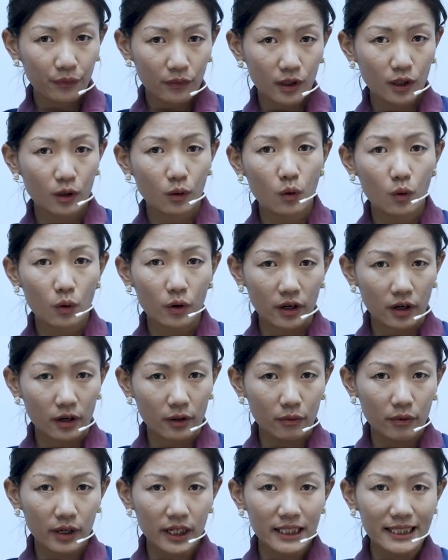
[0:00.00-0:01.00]
the
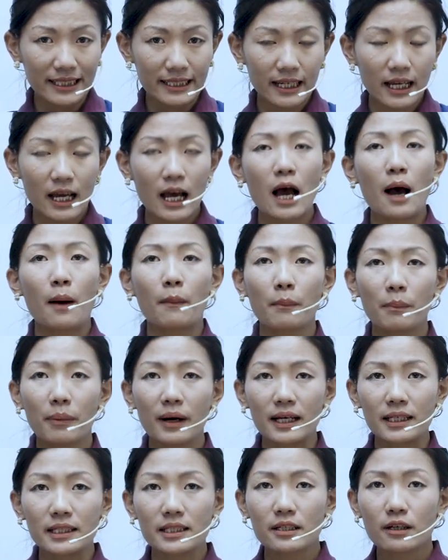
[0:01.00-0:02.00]
corner, right?
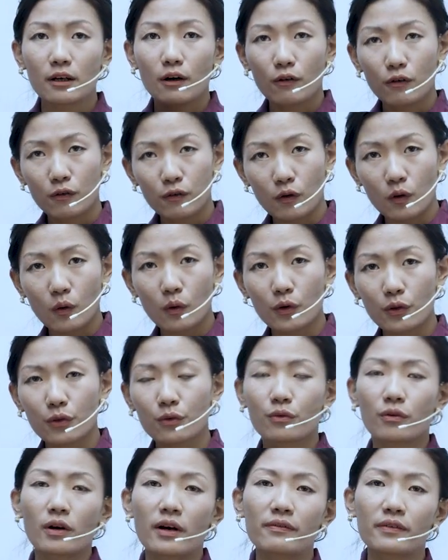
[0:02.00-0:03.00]
But for
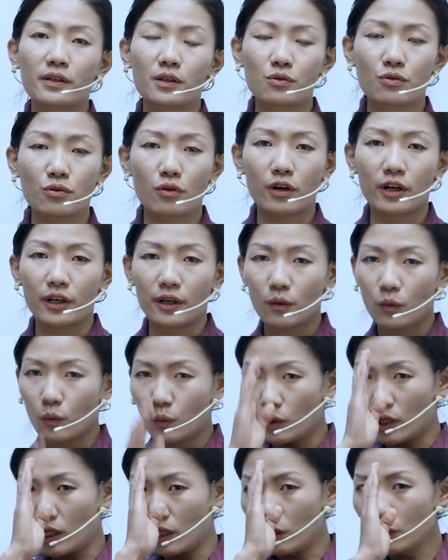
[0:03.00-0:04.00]
orthographic drawing,
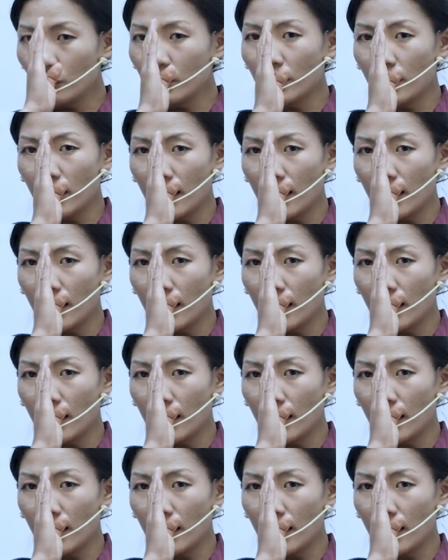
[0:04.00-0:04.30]
we look